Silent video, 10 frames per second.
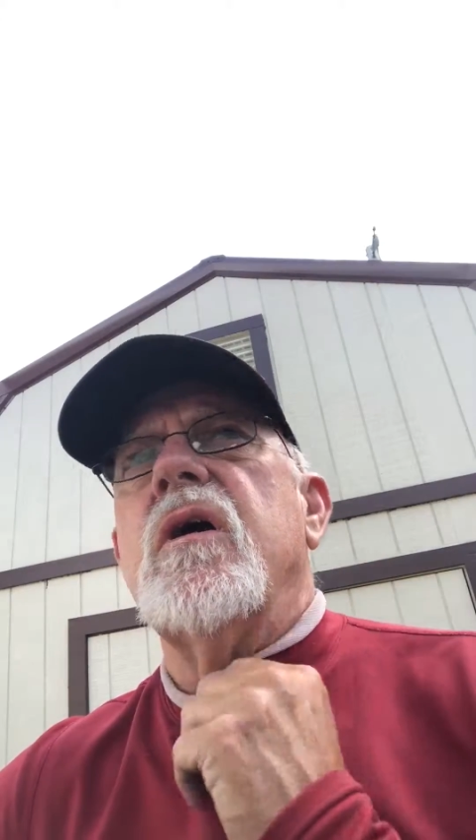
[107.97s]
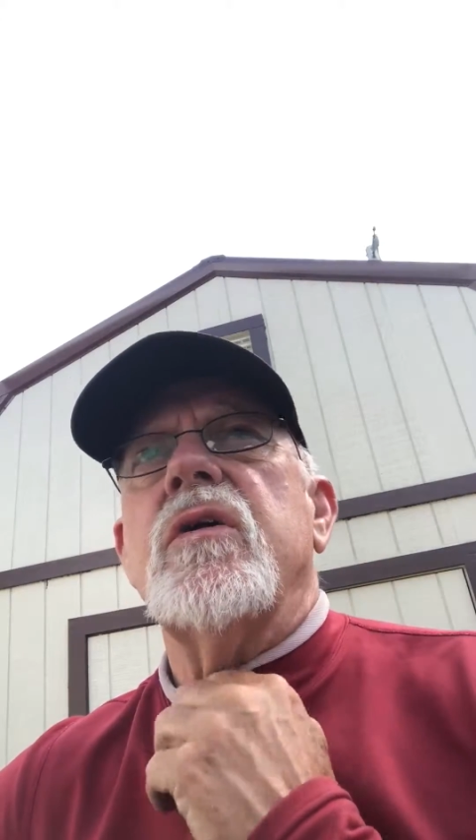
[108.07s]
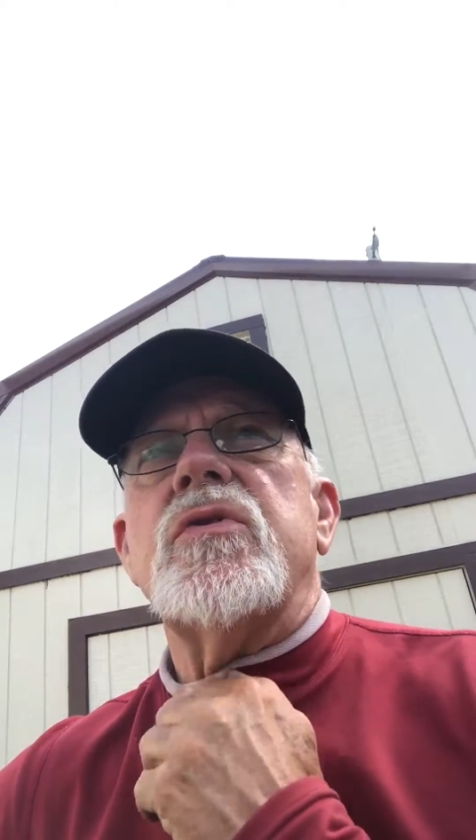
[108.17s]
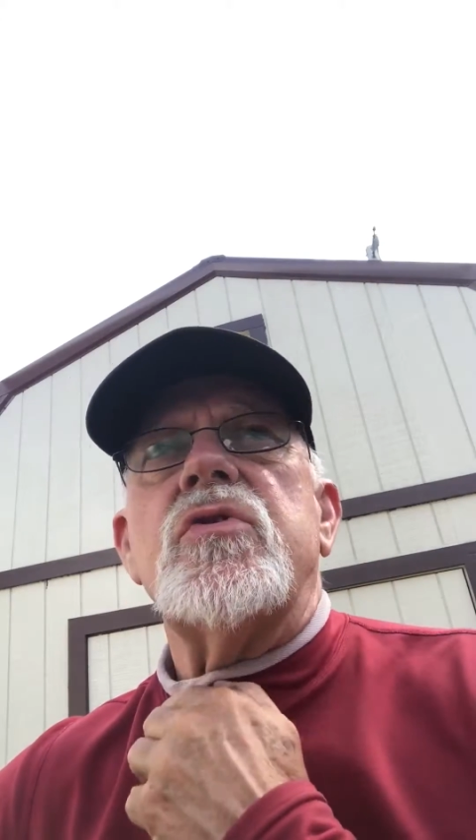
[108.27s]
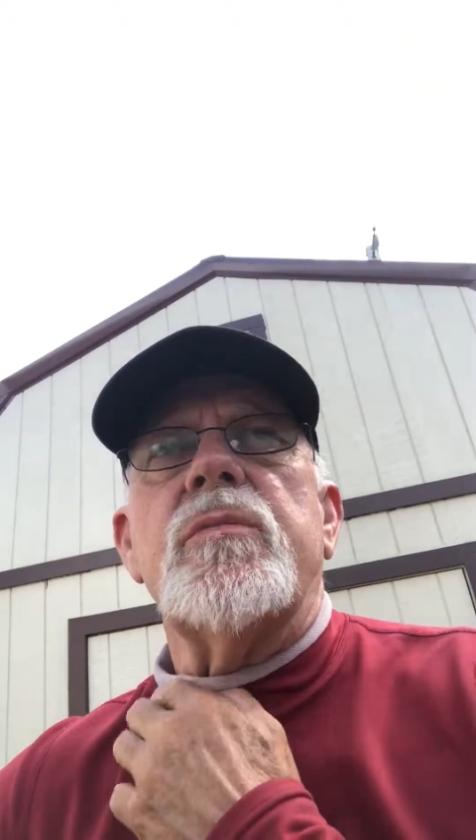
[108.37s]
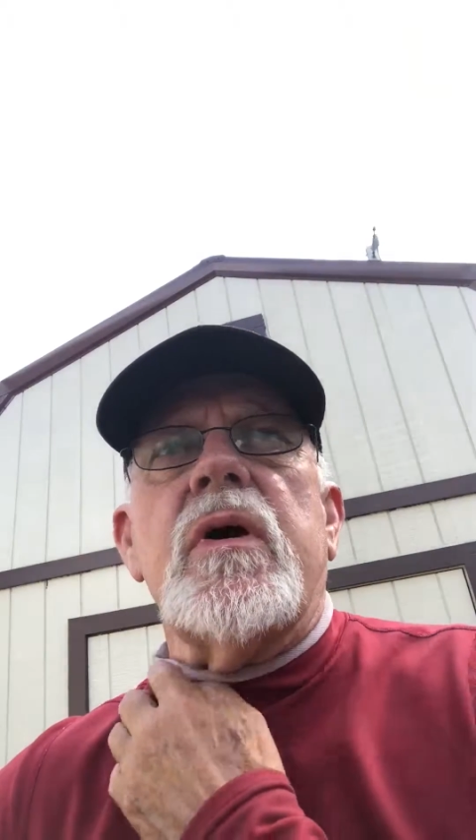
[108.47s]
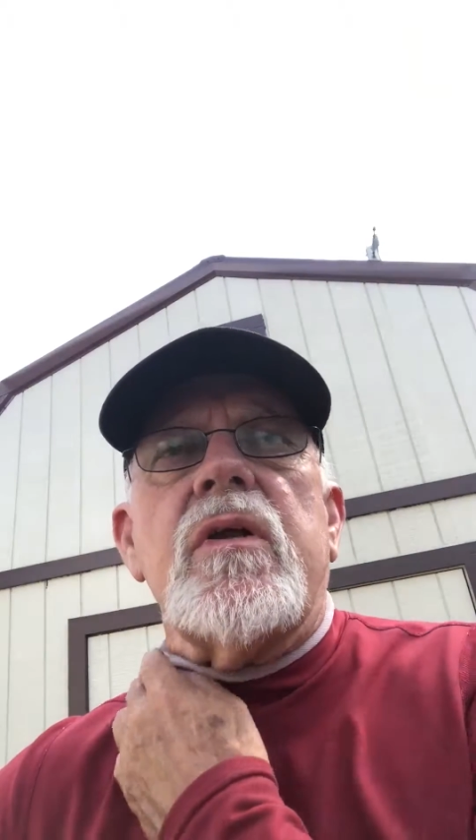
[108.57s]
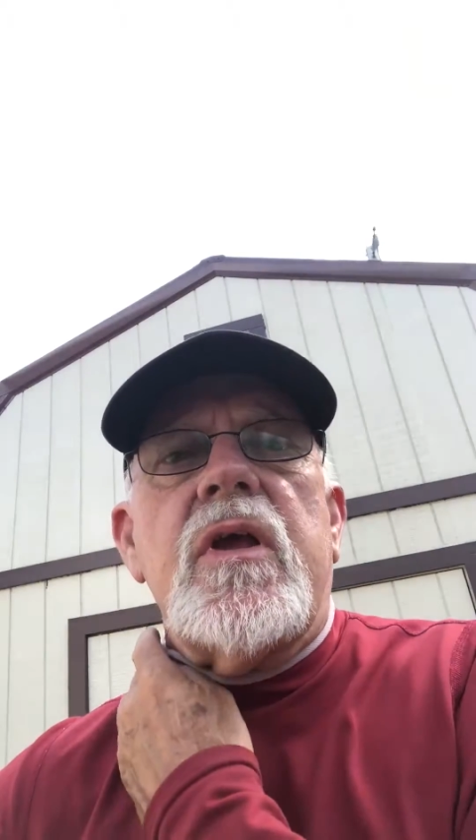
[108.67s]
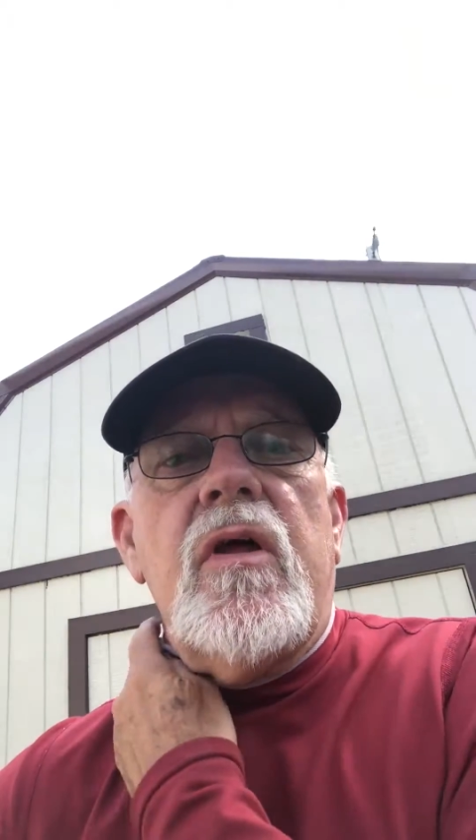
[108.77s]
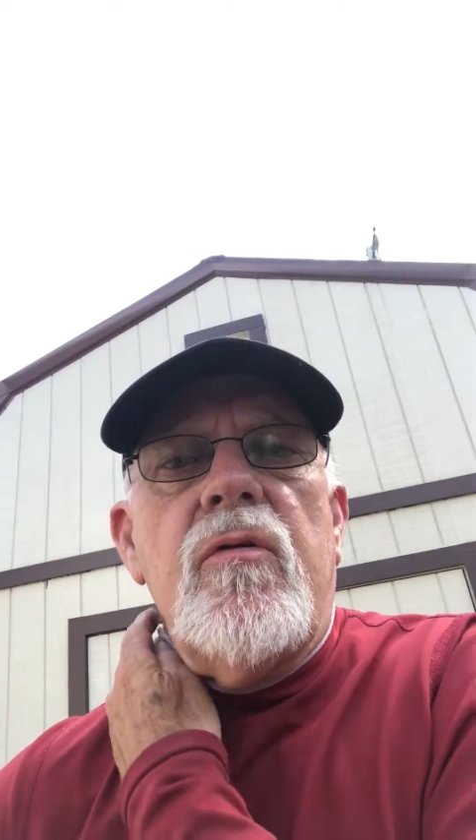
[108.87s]
on the trip out
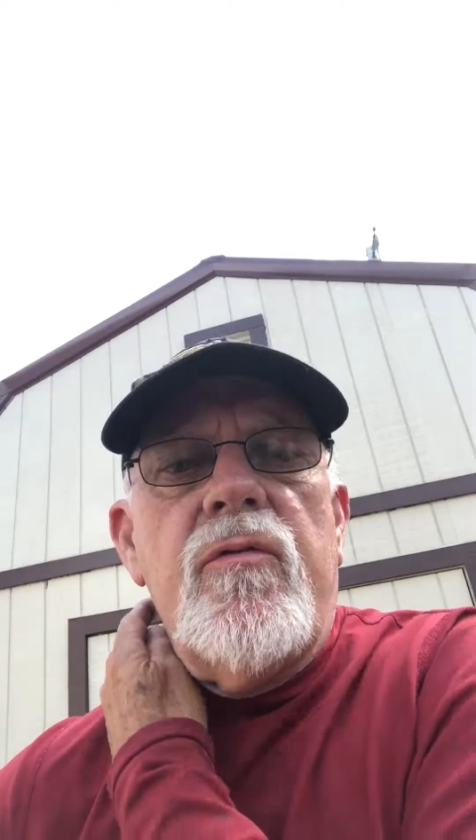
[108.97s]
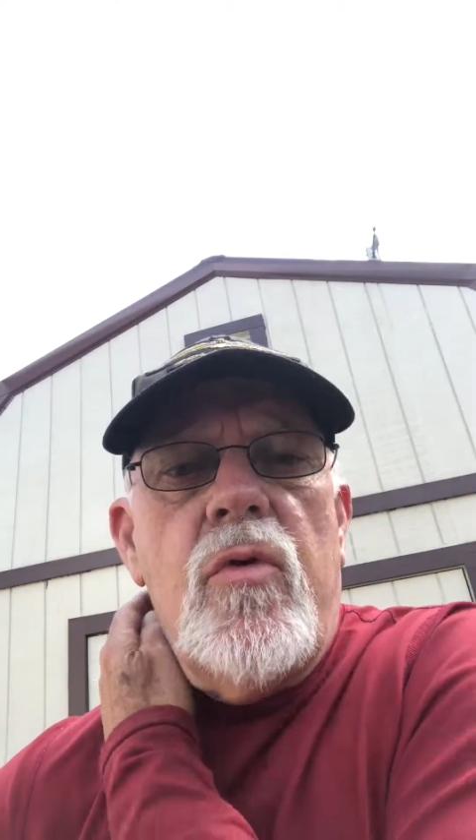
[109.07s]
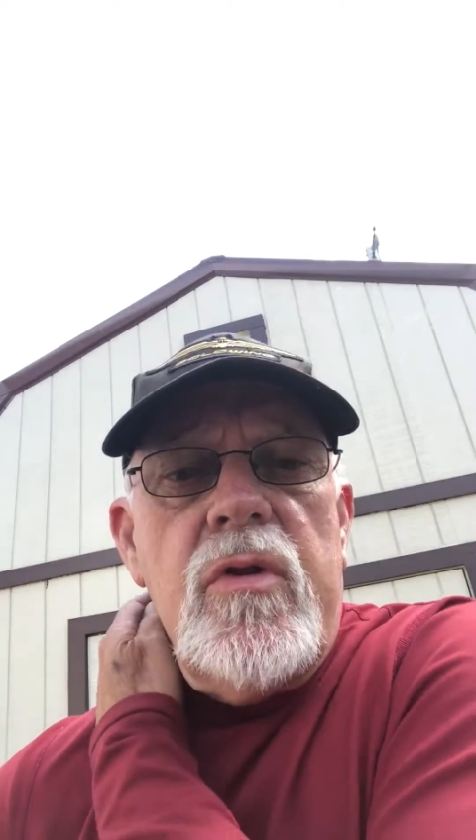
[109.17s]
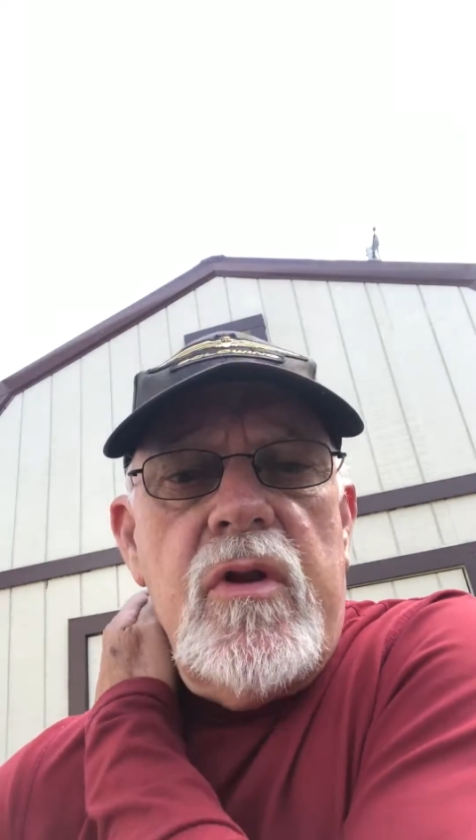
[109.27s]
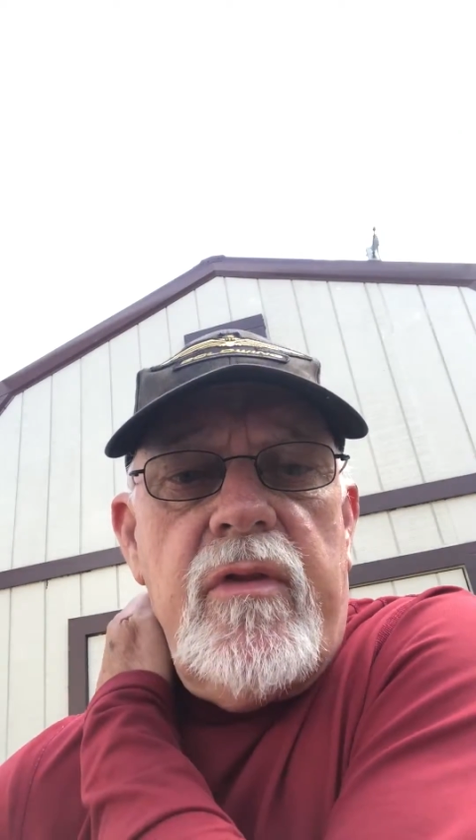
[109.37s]
to California,